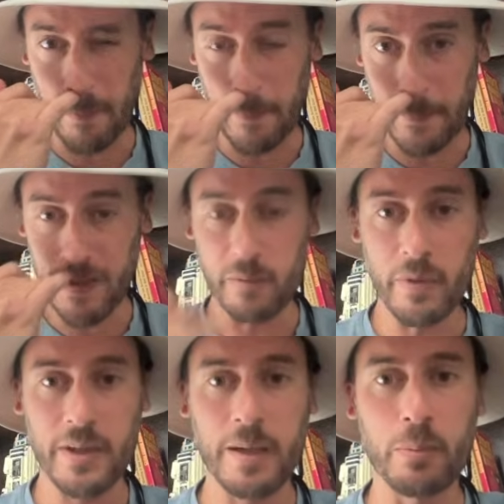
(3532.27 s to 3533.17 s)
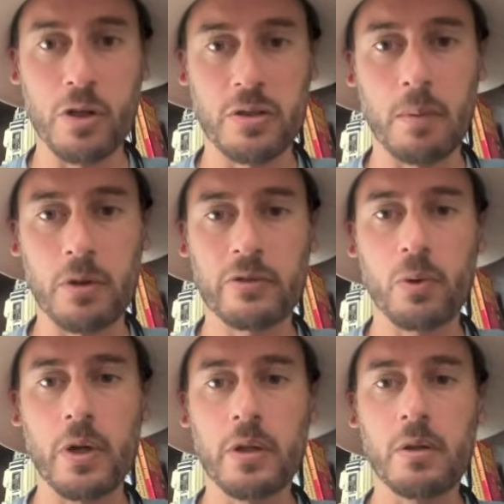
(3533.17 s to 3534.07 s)
can push numbers
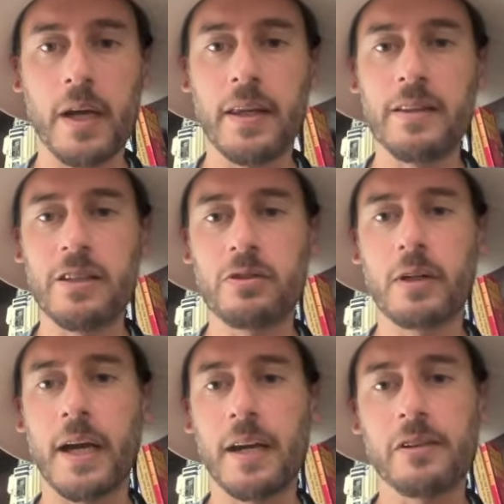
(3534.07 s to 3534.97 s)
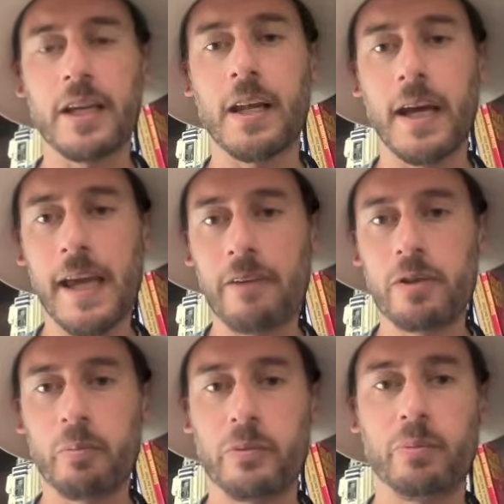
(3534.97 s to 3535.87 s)
for you, and then these 2 guys, again, I
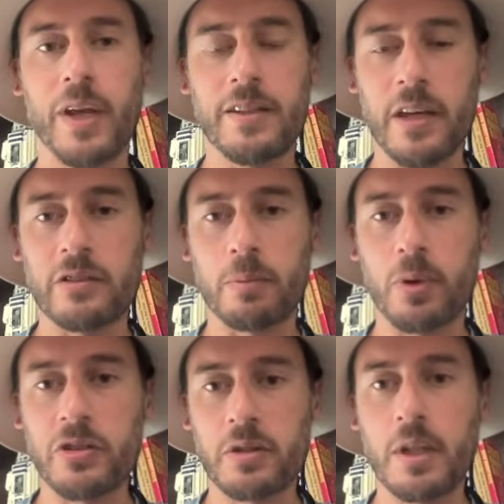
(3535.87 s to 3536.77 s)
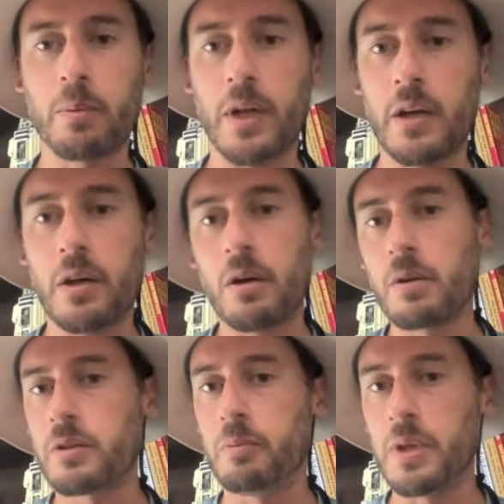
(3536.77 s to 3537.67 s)
haven't play tested personally, but I
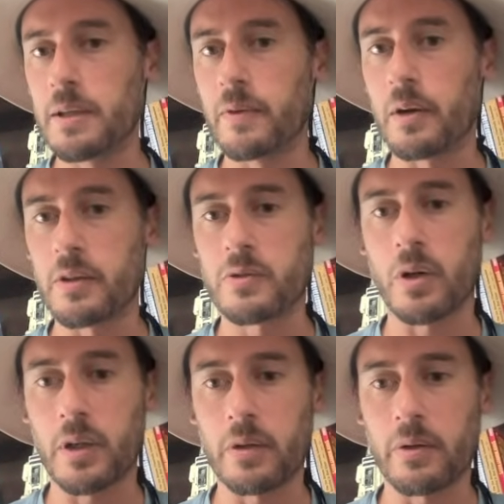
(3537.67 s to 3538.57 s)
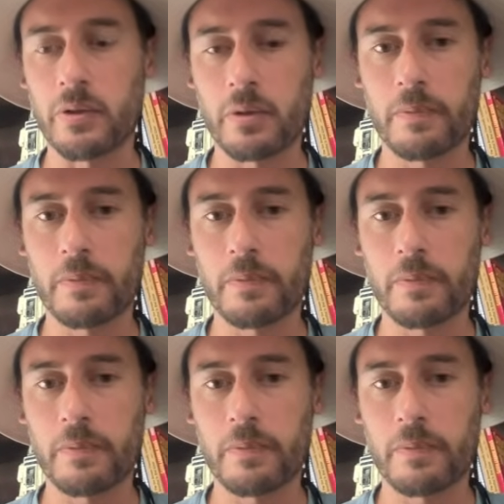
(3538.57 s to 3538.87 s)
know to be very strong heroes.